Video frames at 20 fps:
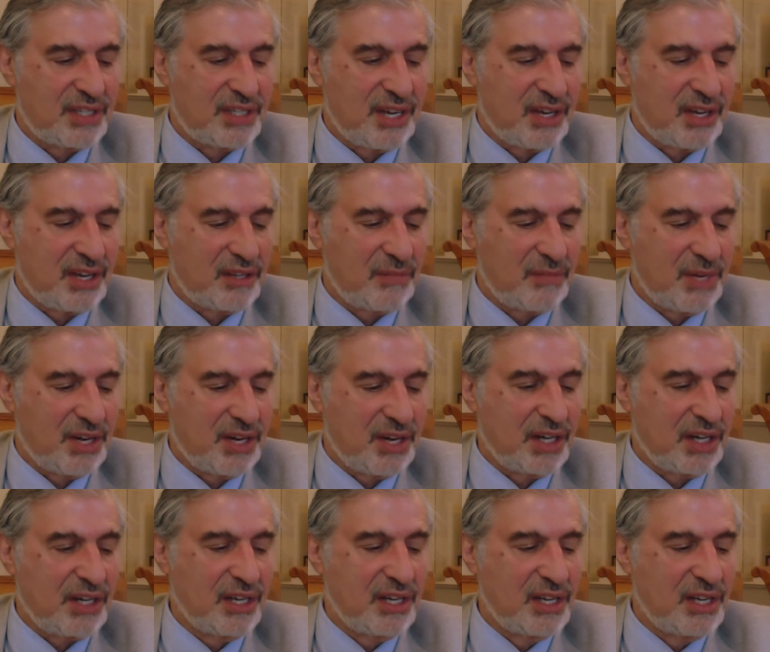in South
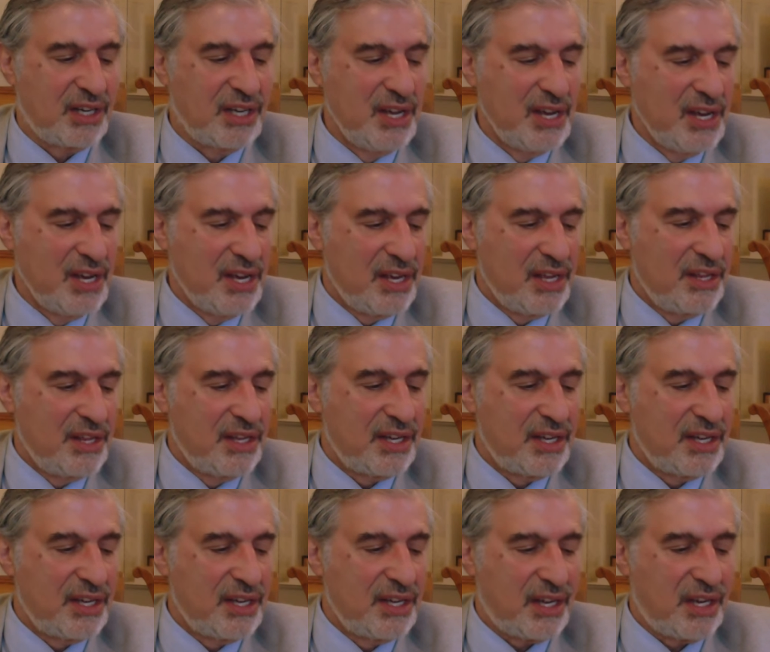America,
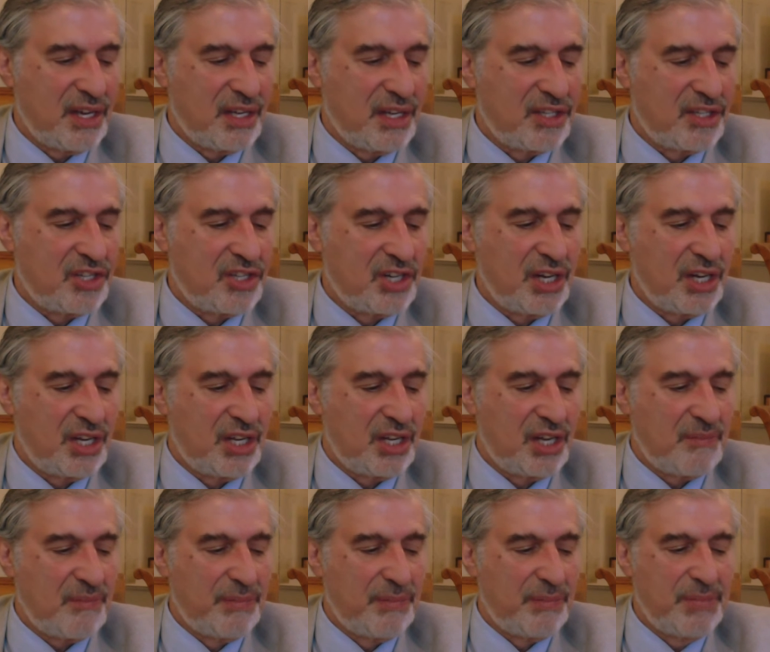the
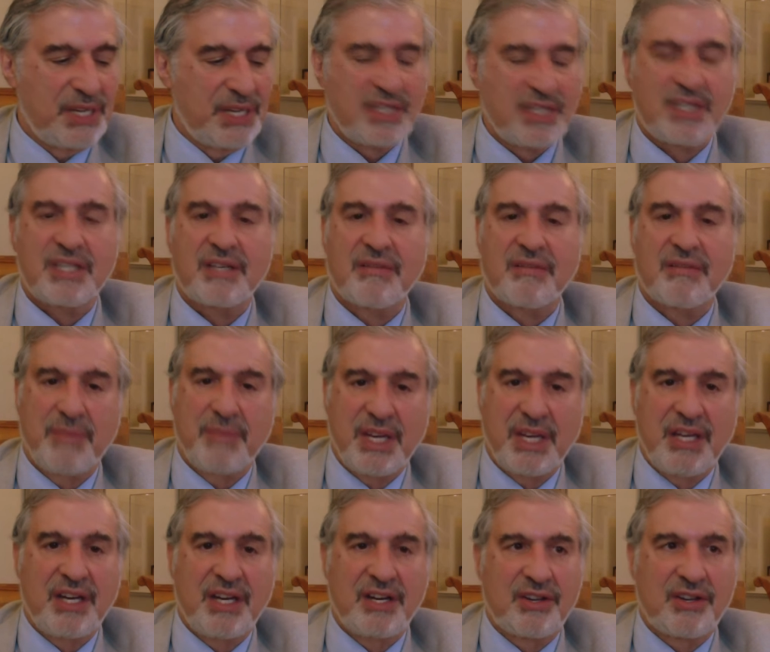Chelyabinsk
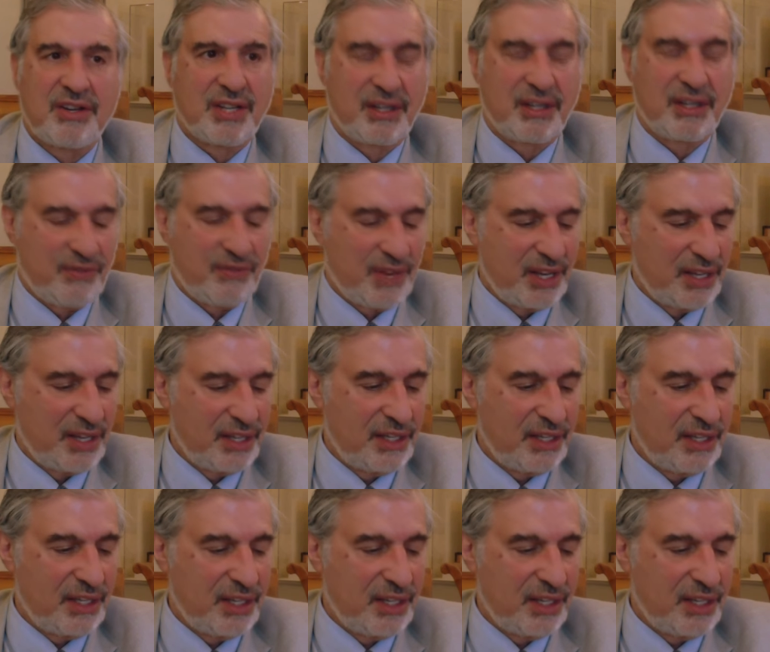meteor that fell